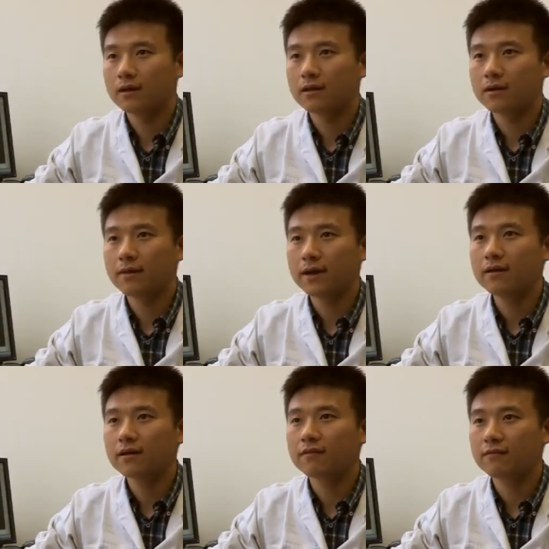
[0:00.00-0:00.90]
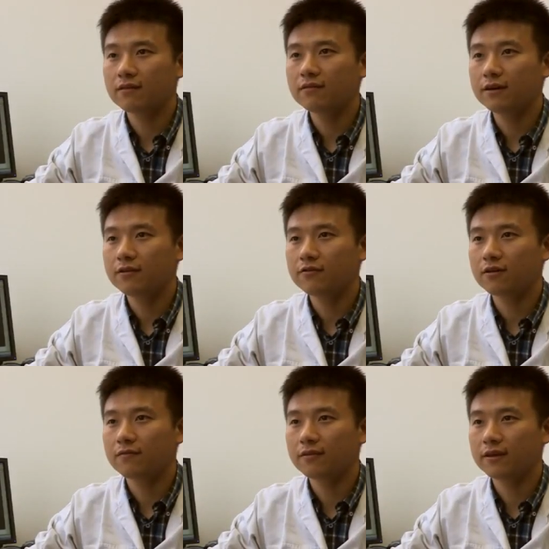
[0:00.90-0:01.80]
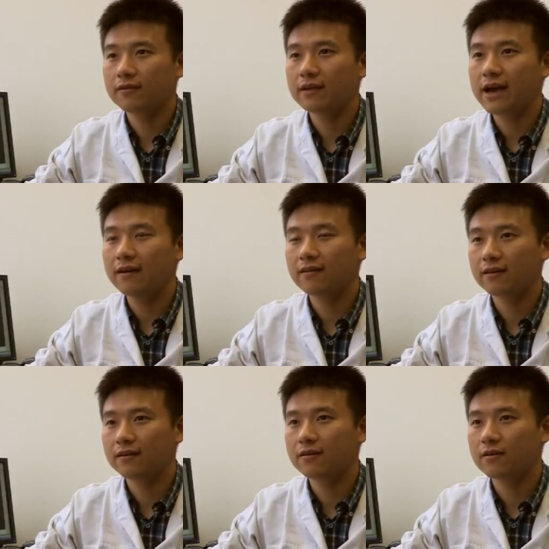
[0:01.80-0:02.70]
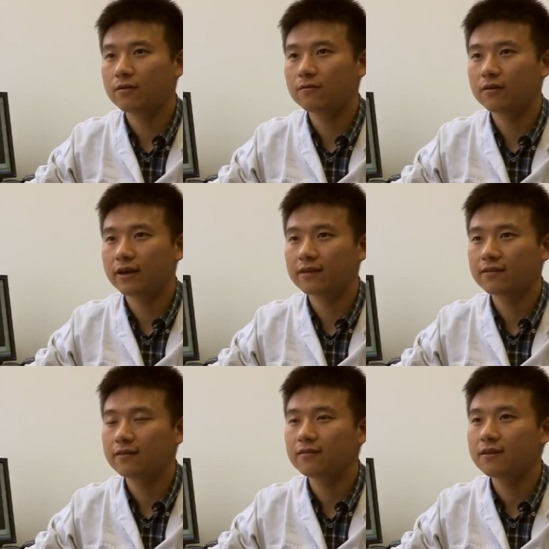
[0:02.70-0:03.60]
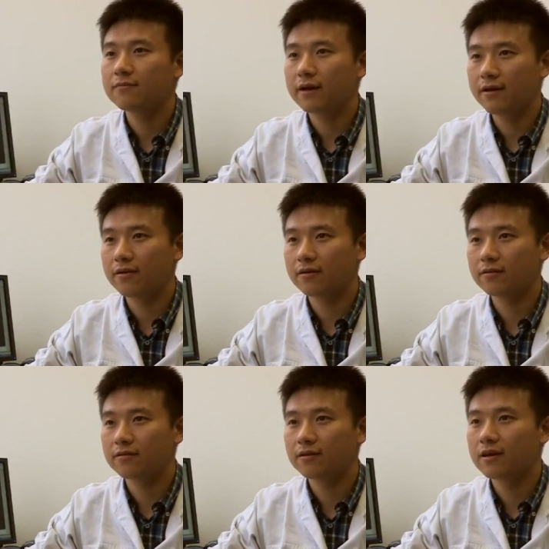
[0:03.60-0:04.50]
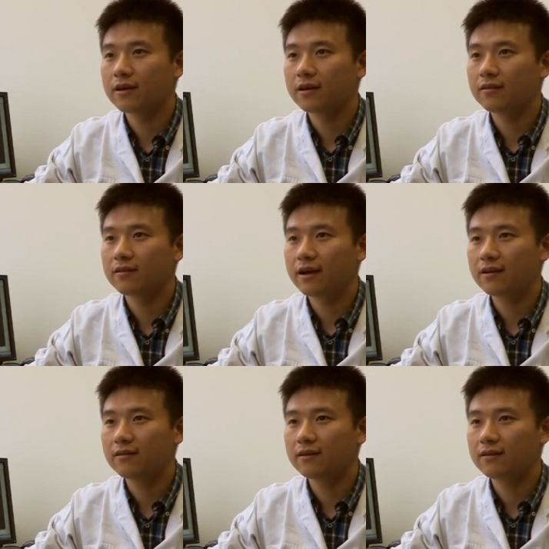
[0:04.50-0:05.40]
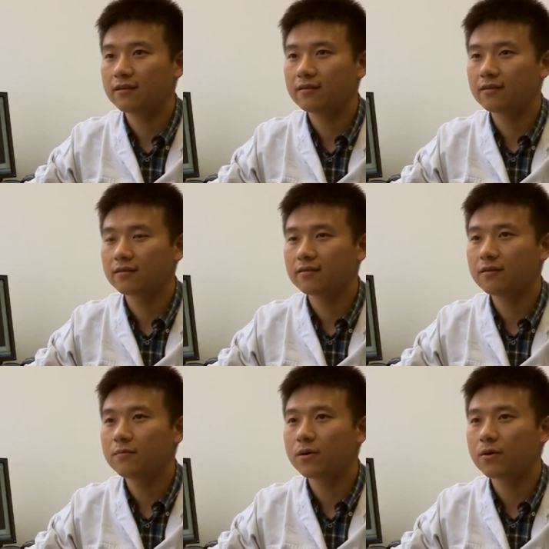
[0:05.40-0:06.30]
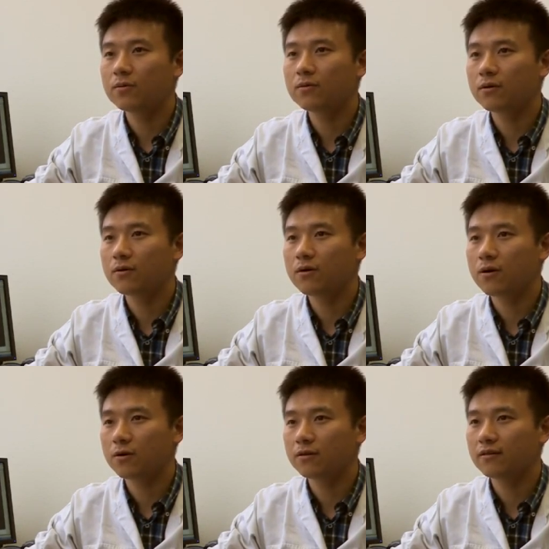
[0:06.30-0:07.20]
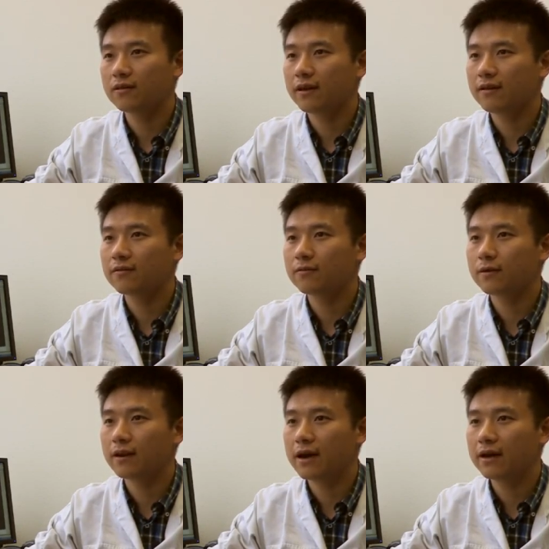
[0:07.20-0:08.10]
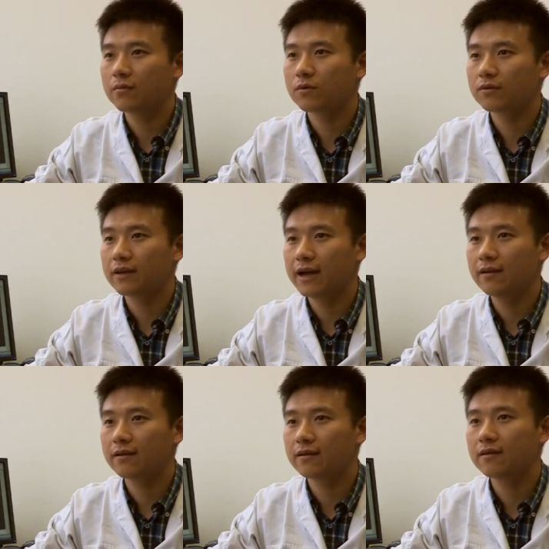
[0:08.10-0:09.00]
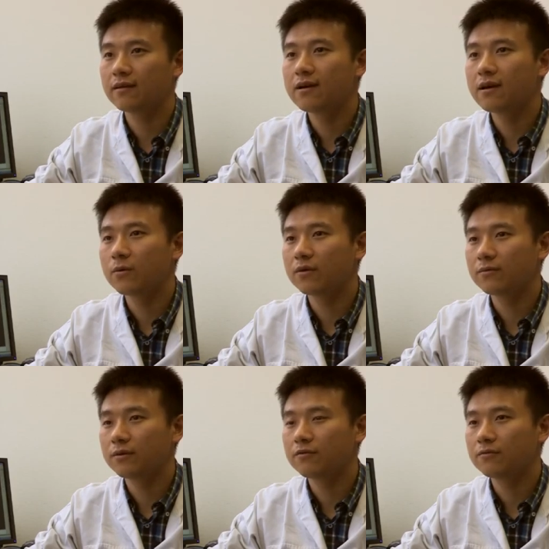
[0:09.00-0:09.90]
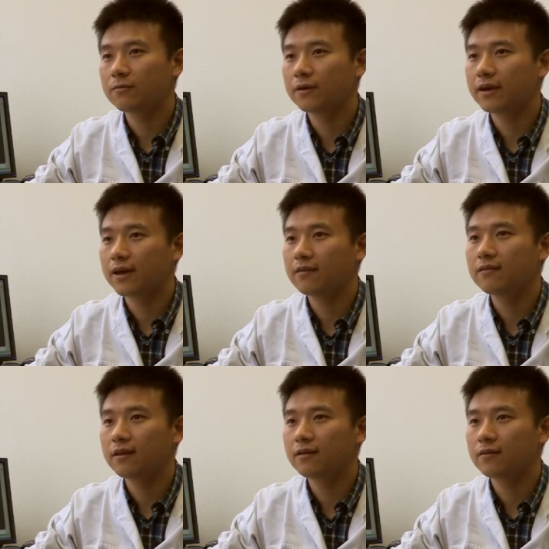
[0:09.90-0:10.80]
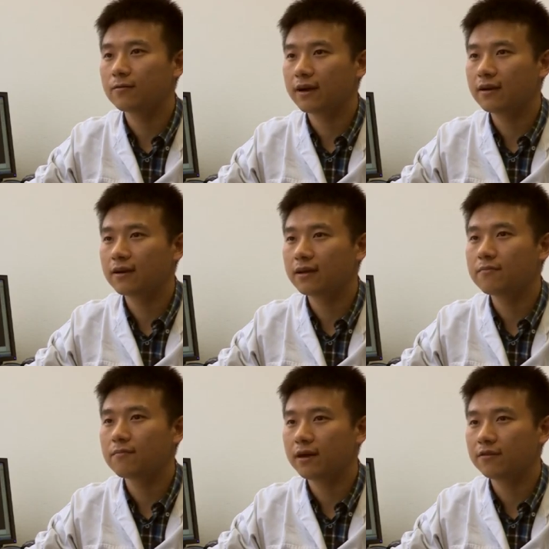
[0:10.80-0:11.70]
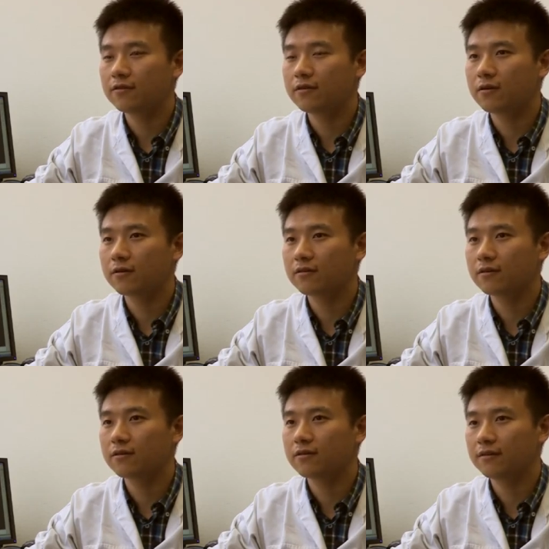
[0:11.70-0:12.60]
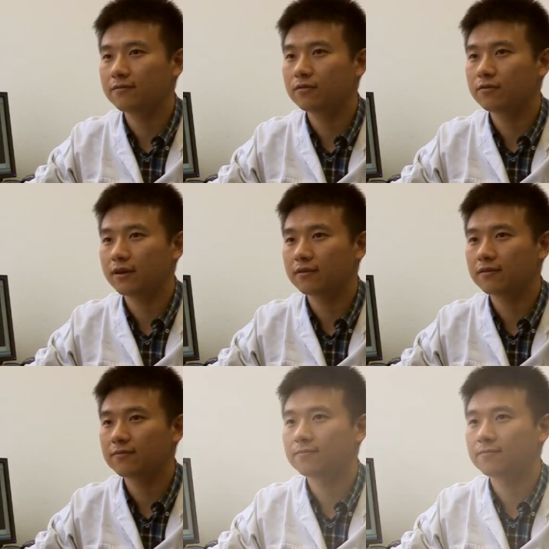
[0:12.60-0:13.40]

The main advantage of this technique over existing methods is that it is a simple, low-cost, and reliable technique with which we can indirectly measure oxidative stress.